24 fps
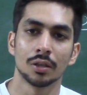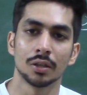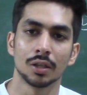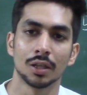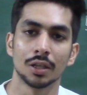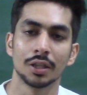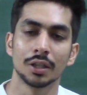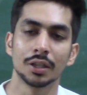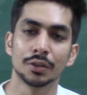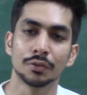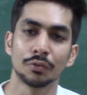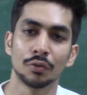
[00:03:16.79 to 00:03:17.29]

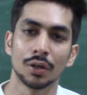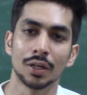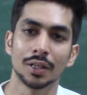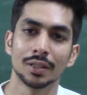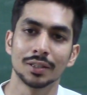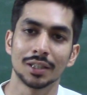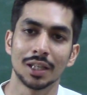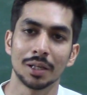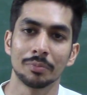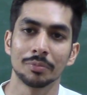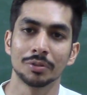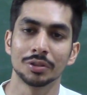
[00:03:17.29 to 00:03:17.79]
released for
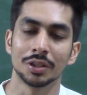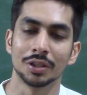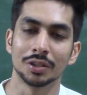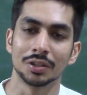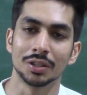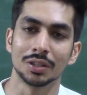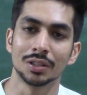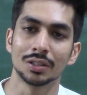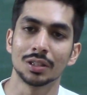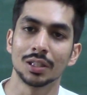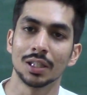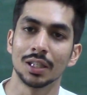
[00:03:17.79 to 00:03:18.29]
Alzheimer's
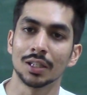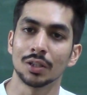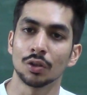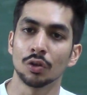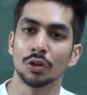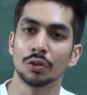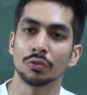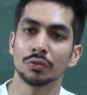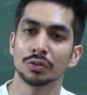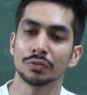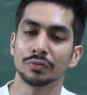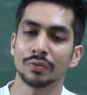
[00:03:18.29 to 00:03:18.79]
disease, later
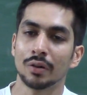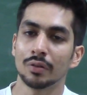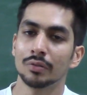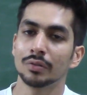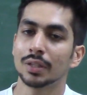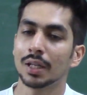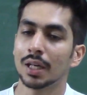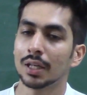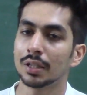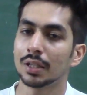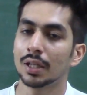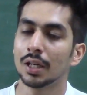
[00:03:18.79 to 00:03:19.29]
on it was
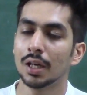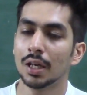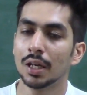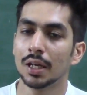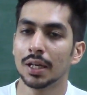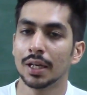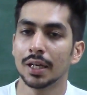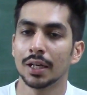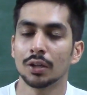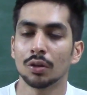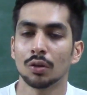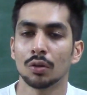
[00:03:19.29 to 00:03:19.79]
found that
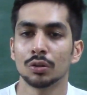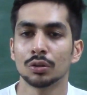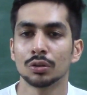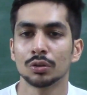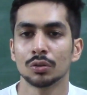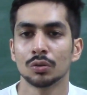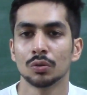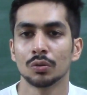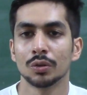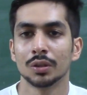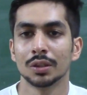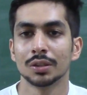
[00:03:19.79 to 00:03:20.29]
it
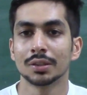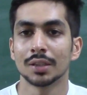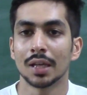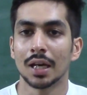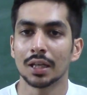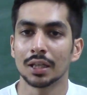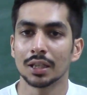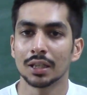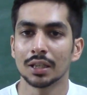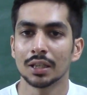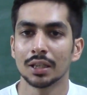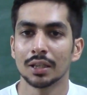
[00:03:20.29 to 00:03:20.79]
also is
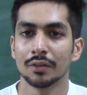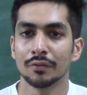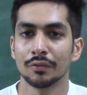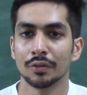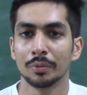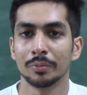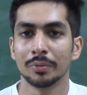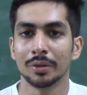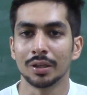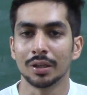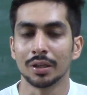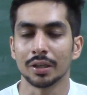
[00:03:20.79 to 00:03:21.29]

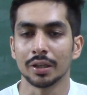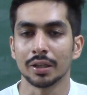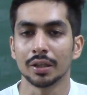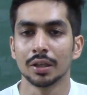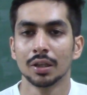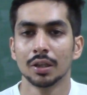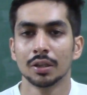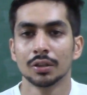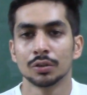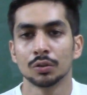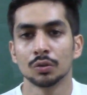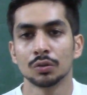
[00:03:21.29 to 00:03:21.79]
anti-inflammatory,
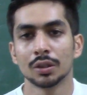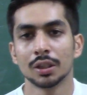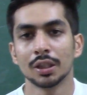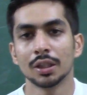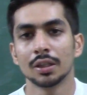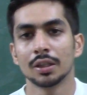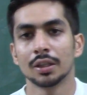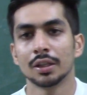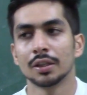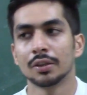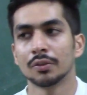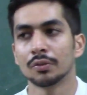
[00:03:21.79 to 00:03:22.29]
so
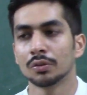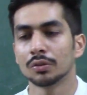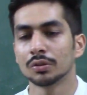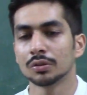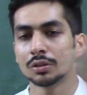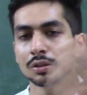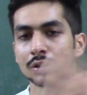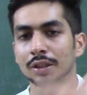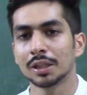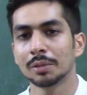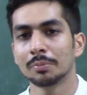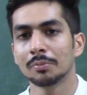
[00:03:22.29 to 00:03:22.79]
then it
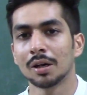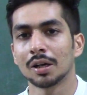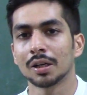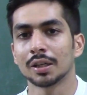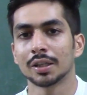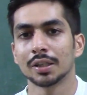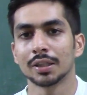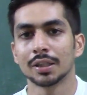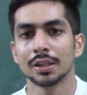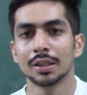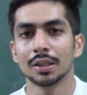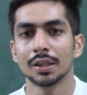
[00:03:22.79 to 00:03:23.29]
was
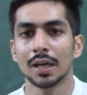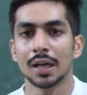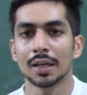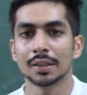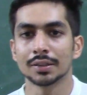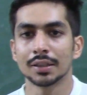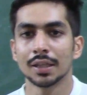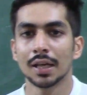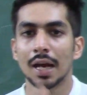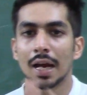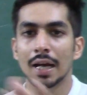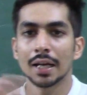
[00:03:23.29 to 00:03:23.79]
remarketed
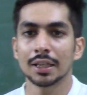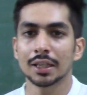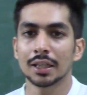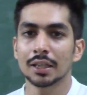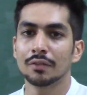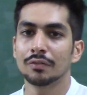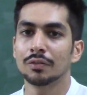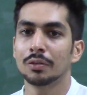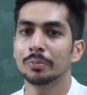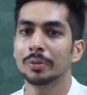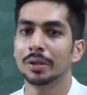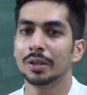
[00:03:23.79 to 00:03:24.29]
as an
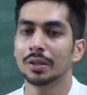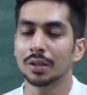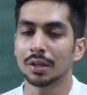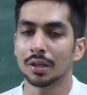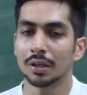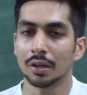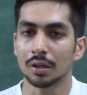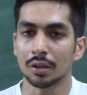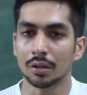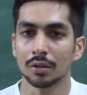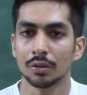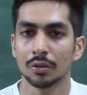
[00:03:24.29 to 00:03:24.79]
anti-inflammatory
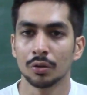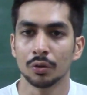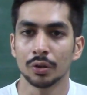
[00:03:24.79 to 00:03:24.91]
drug.